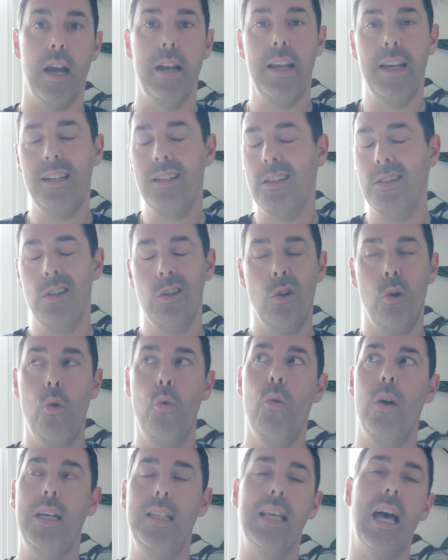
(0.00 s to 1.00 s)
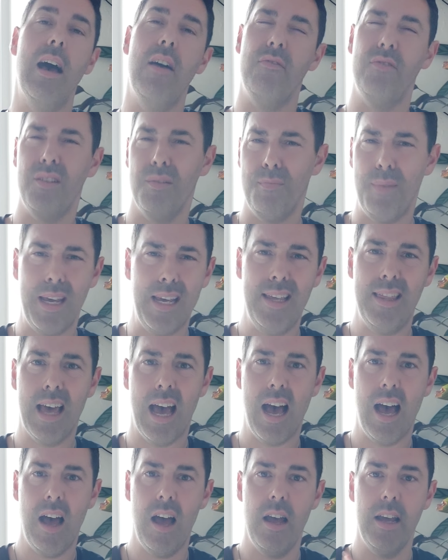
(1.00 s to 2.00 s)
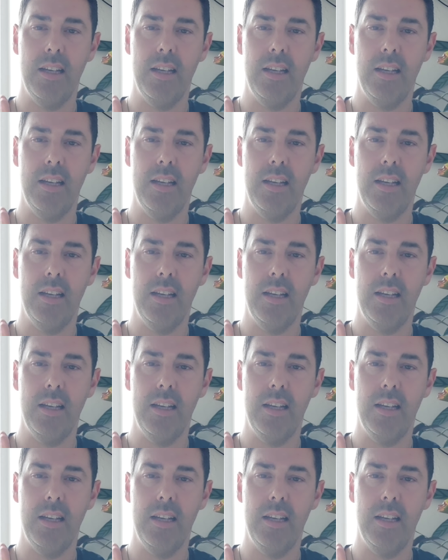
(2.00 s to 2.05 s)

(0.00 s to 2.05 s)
And it doesn't always have to be that.